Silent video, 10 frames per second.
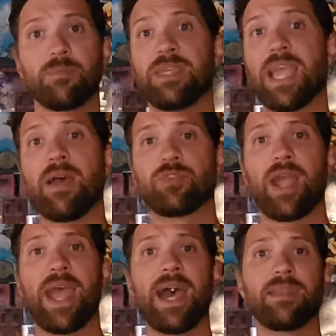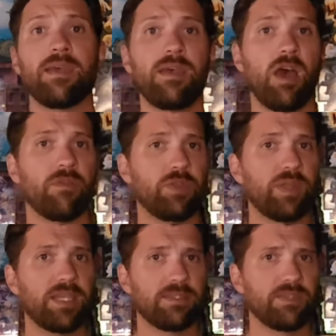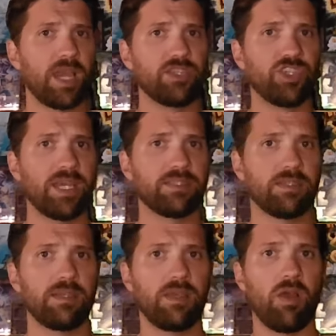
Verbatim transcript: to me after I had a few days to digest